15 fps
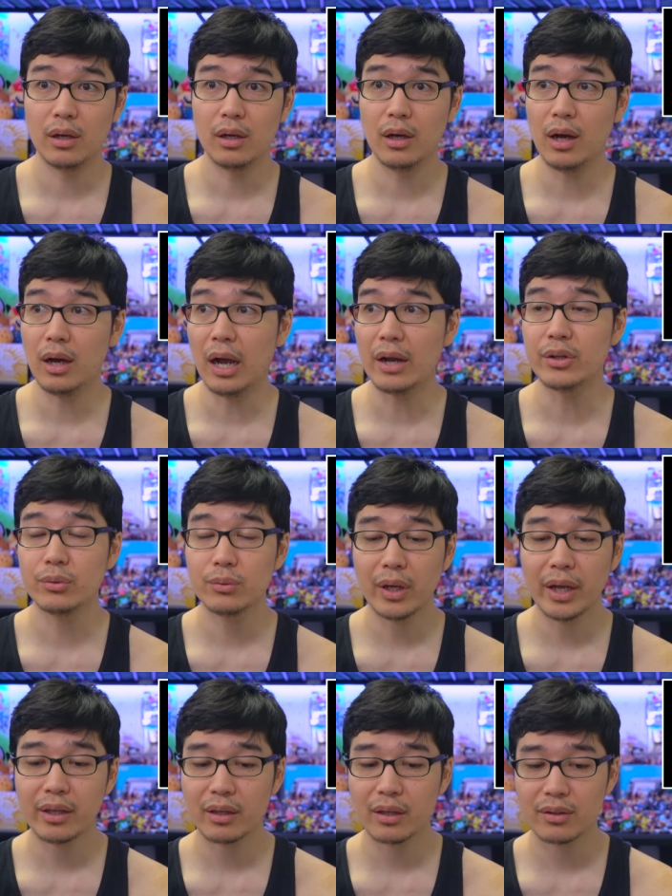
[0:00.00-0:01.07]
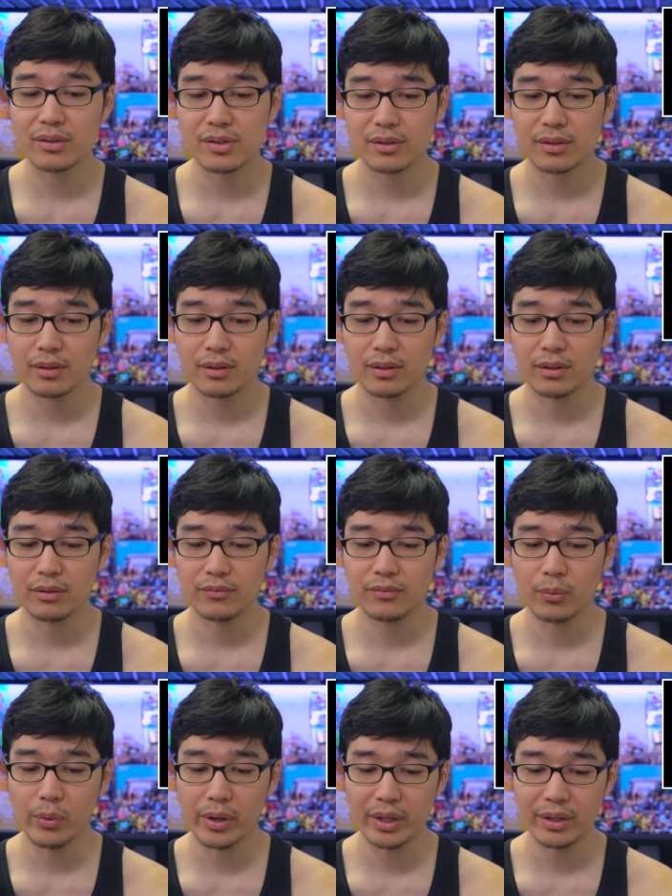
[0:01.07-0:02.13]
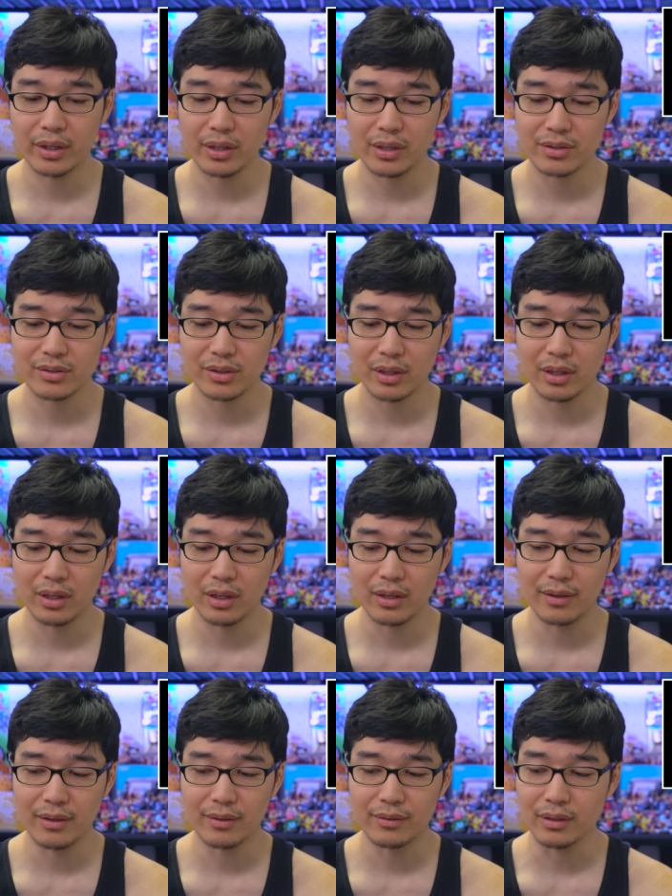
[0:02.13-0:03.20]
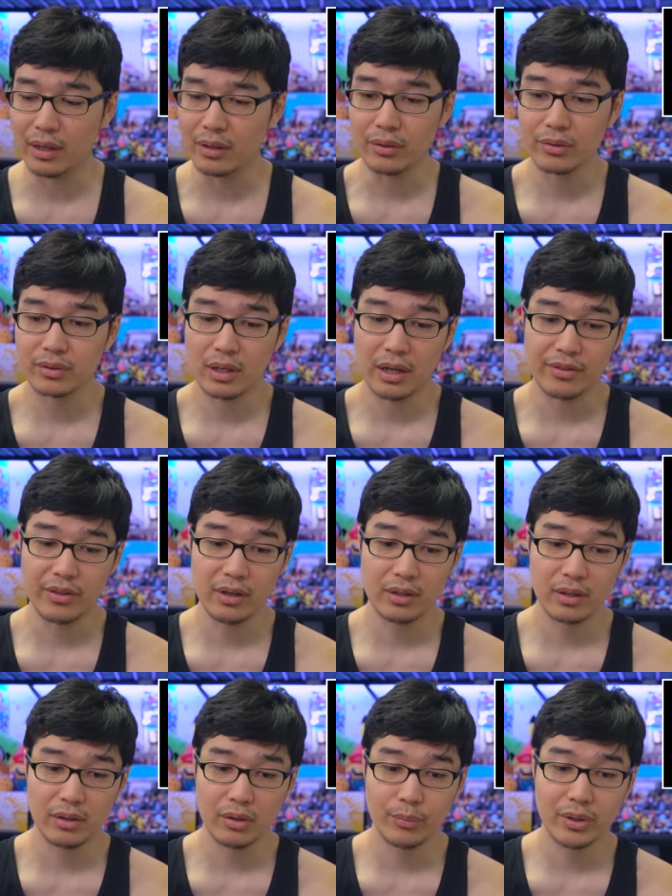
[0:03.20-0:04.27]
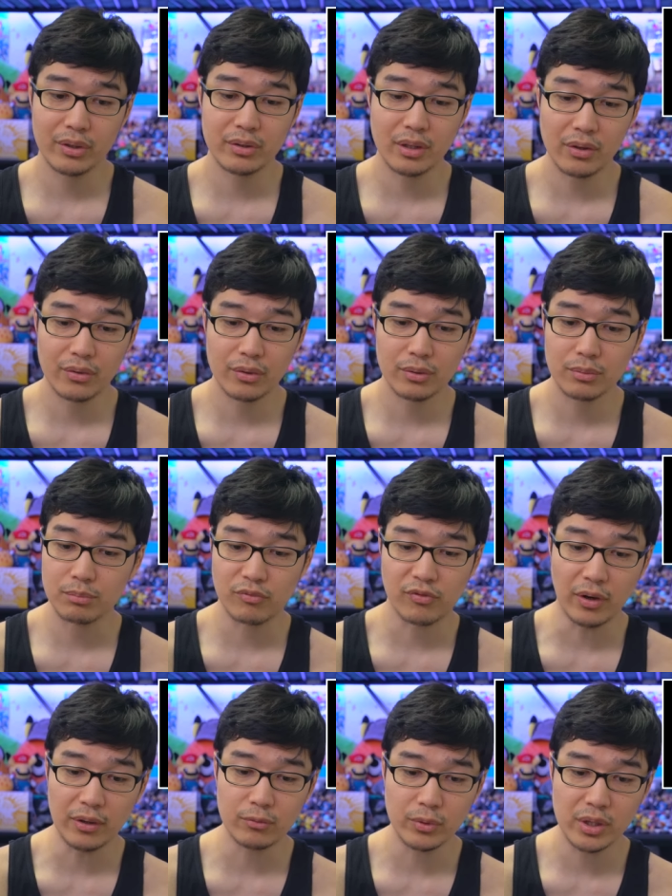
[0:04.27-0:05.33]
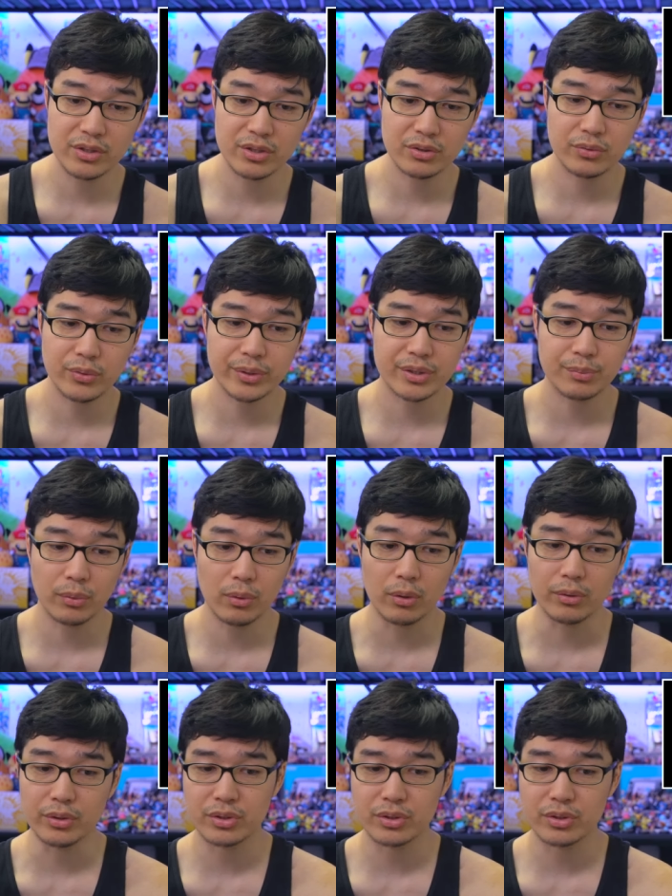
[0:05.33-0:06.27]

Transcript: Uh, I do like it for what it is, and I look. I think it'll be another fun region to explore.